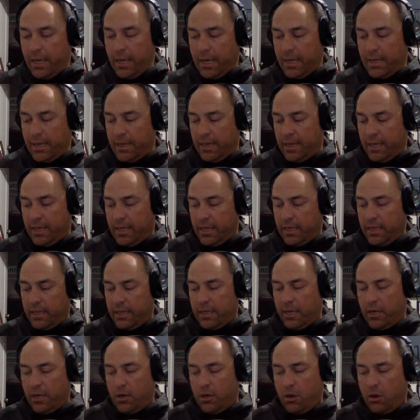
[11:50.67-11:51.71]
I think
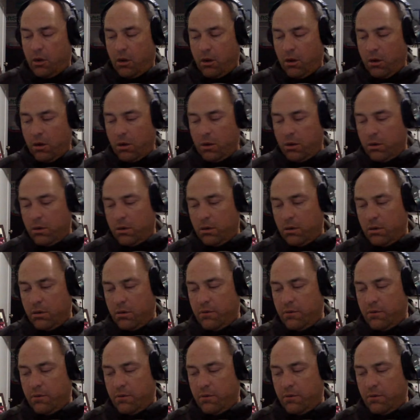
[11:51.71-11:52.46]
there are